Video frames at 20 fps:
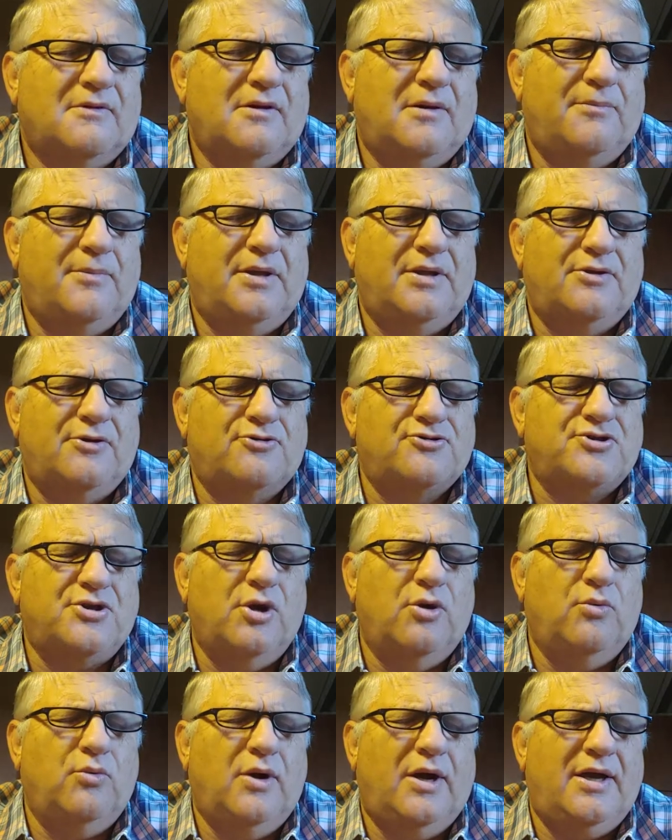I mean, there's
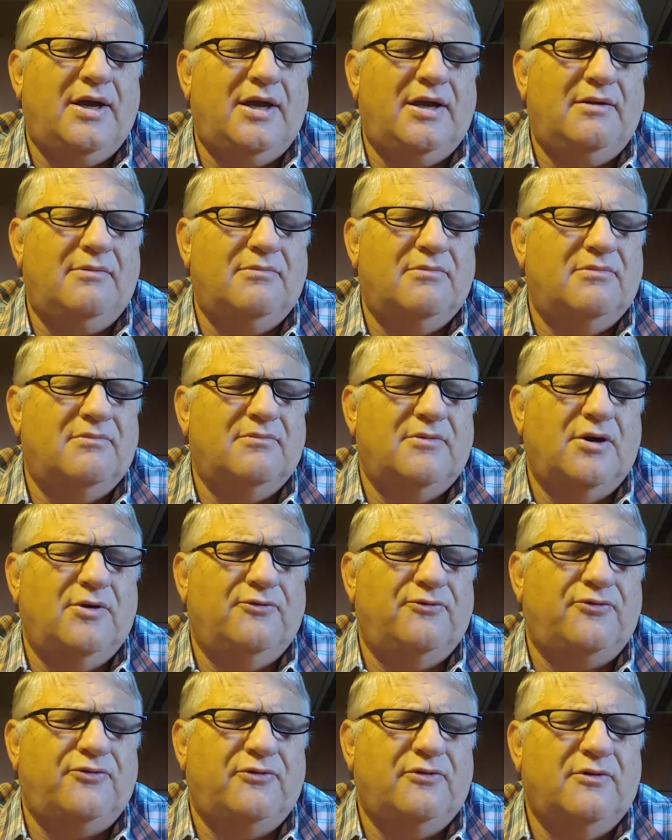no way
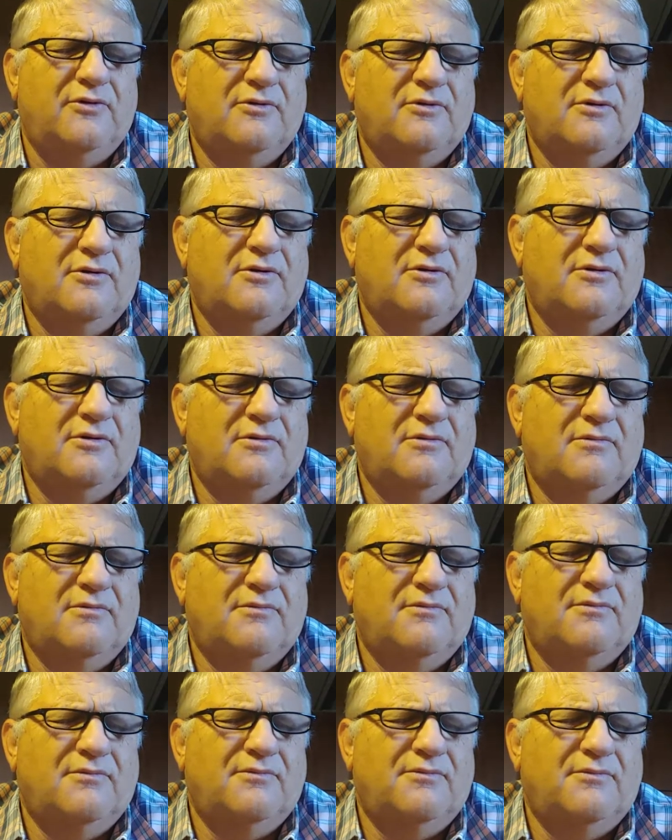of
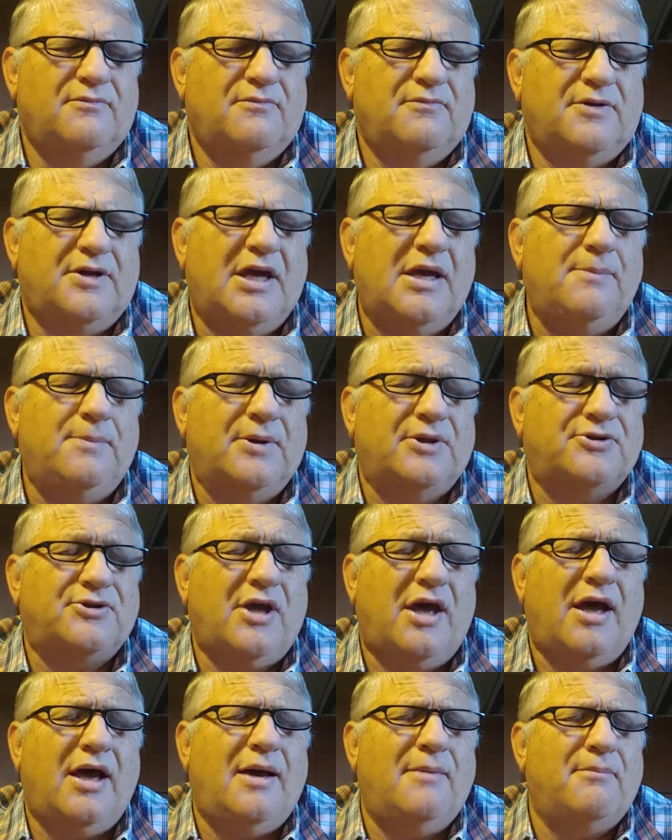keeping
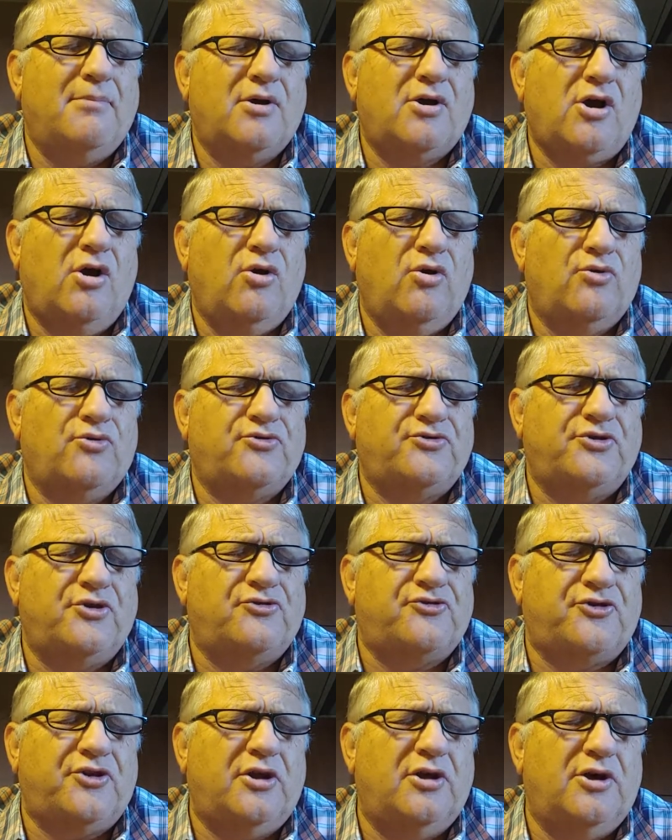time because the
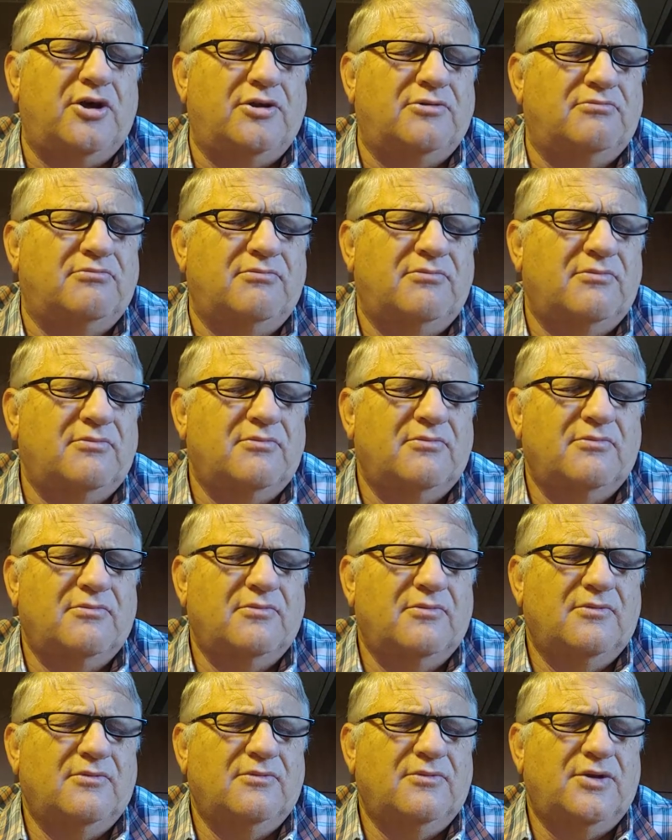sun,
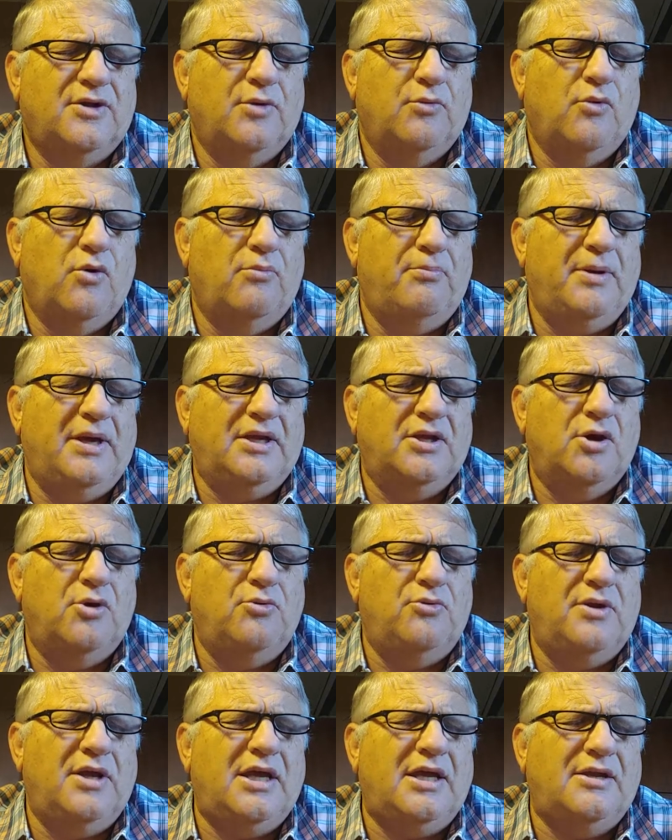there won't be no
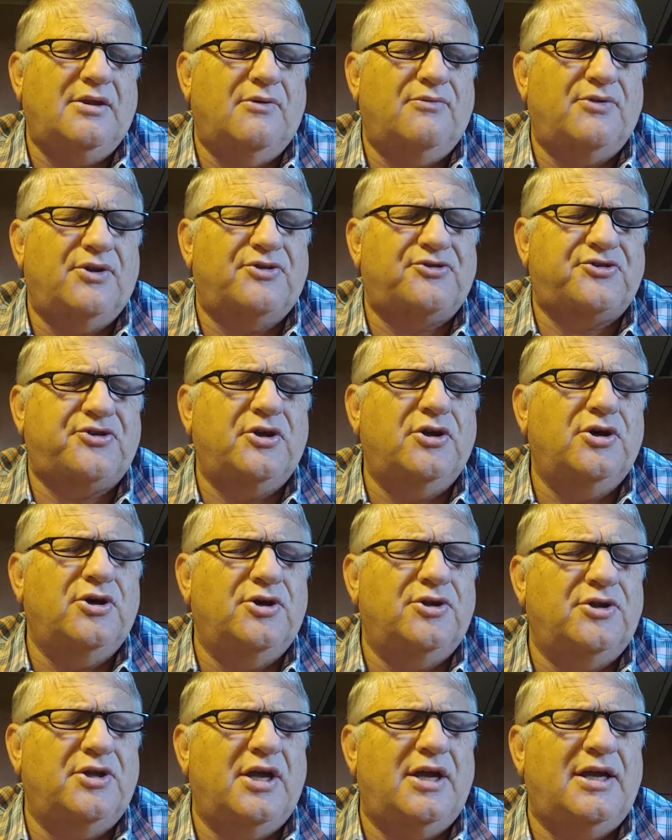need of the
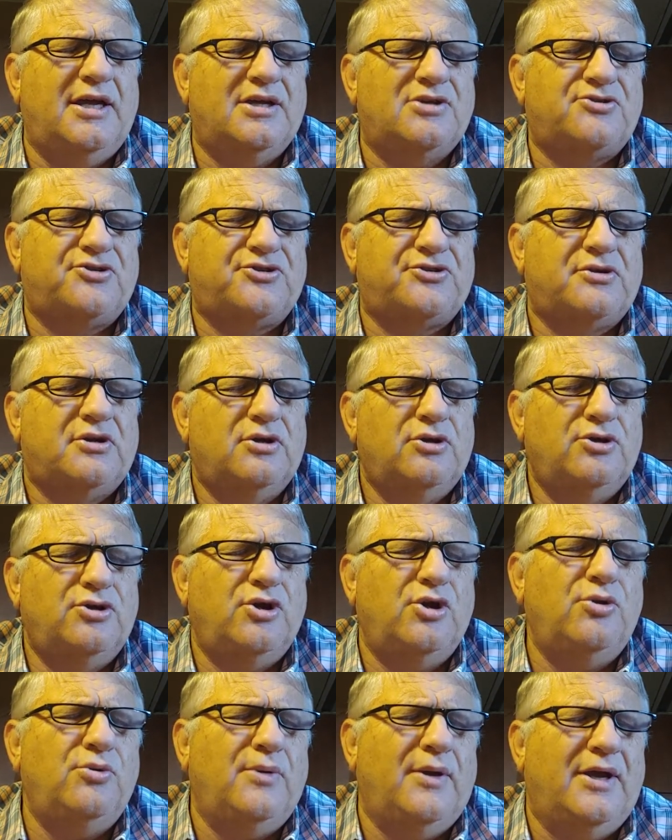sun, the S
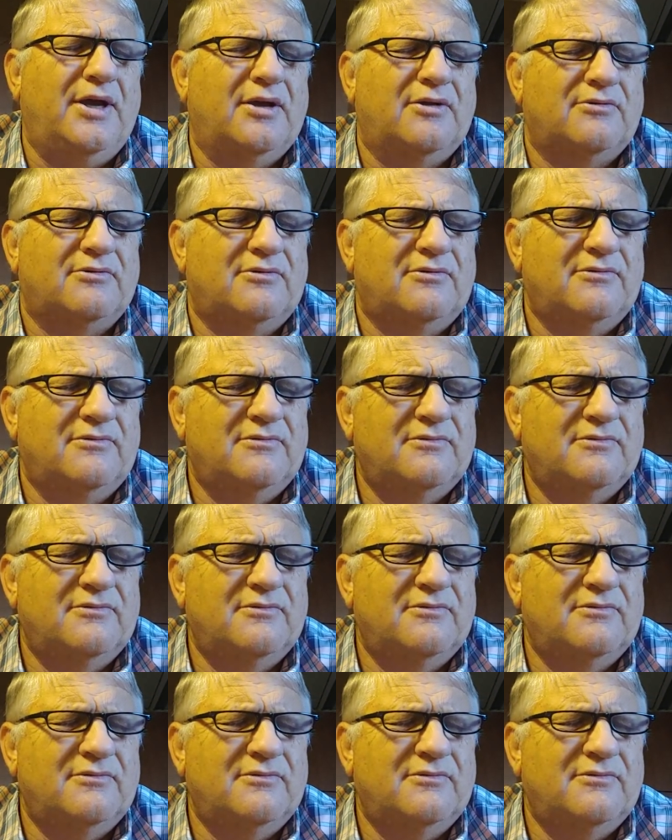U N,